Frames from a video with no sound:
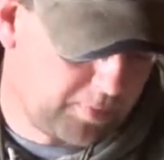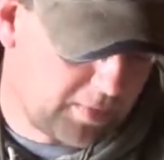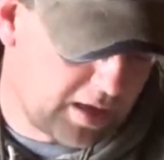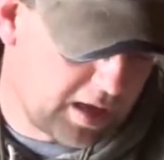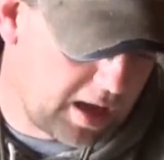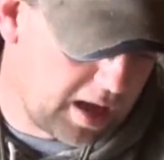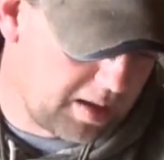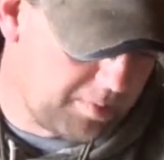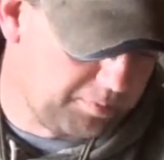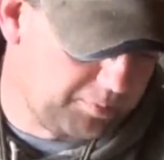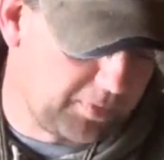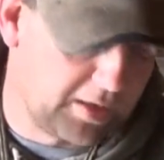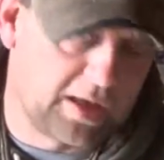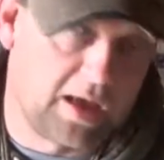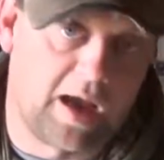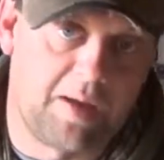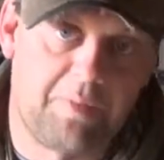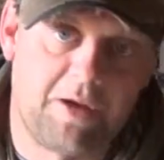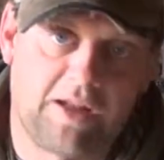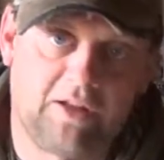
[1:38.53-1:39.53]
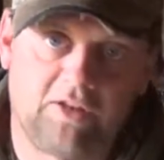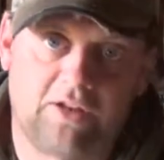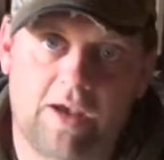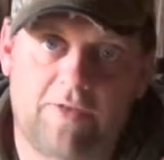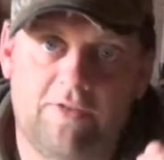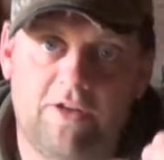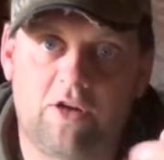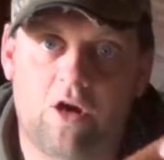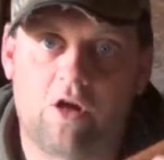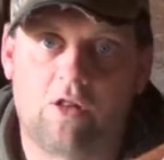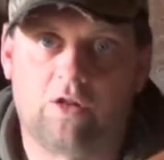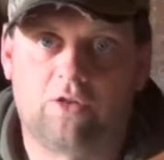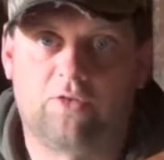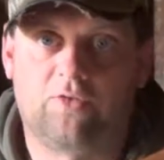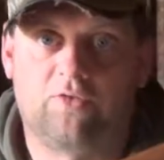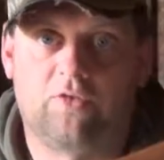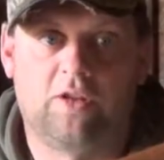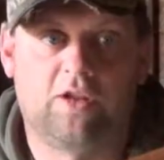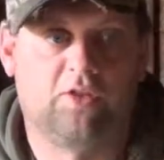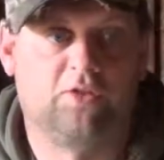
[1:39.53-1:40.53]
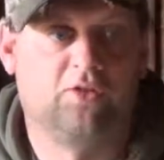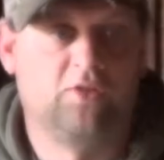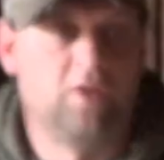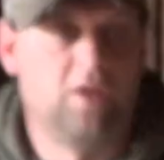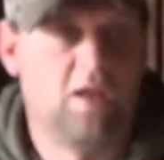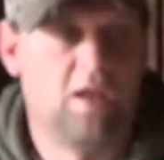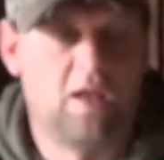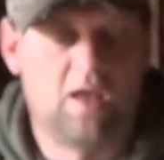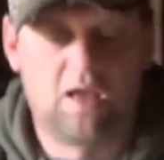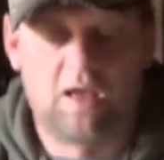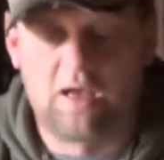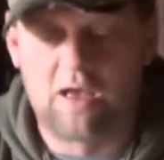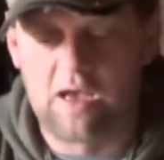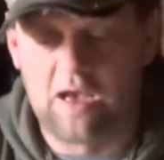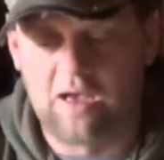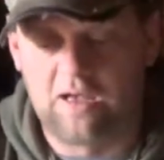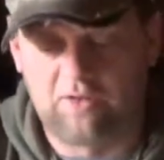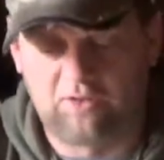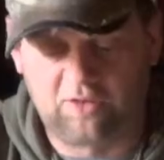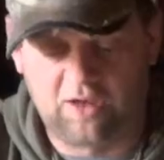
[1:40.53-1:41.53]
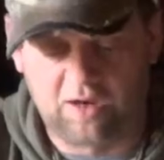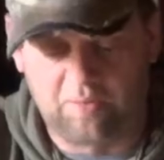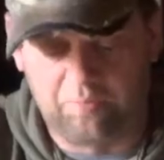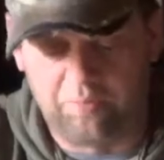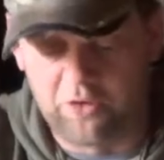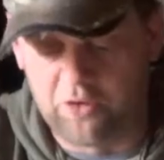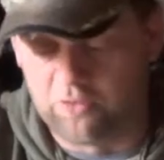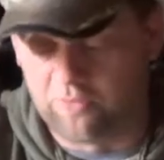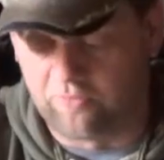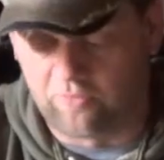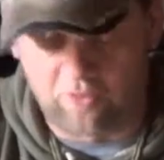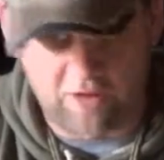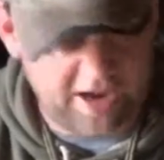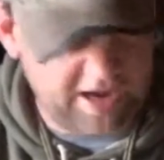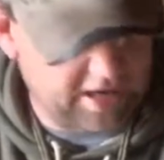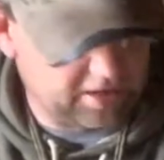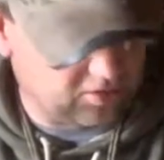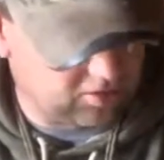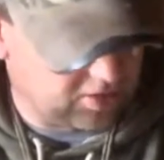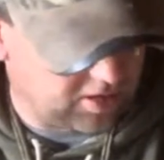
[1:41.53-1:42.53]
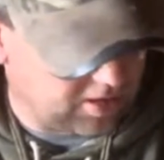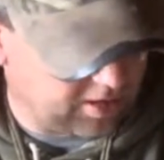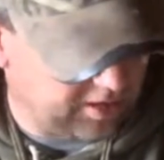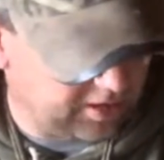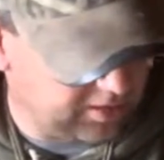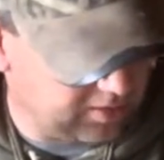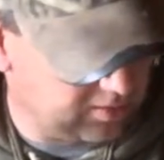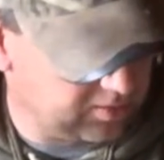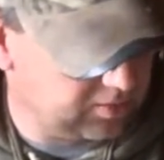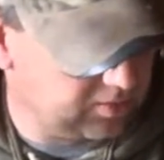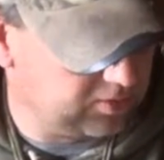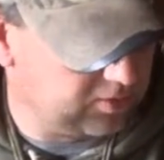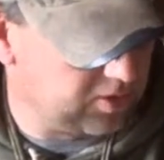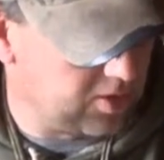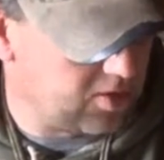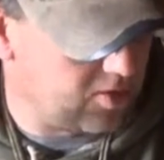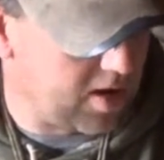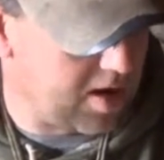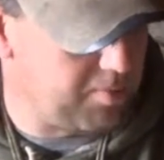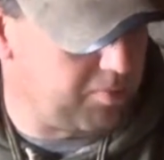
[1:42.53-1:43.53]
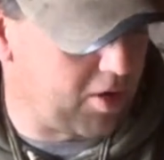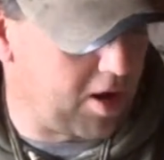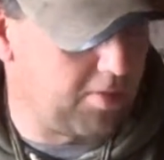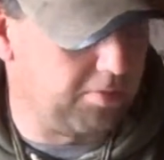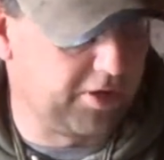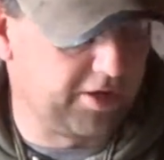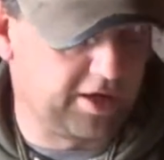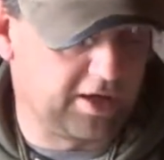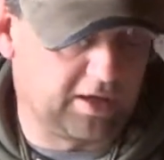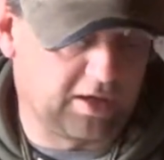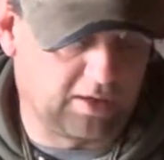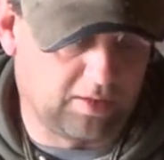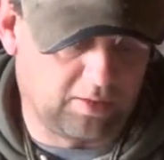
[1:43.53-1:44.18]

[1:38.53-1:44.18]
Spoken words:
I paid $7 for this. It's got a beautiful handle on it, so I'm probably gonna,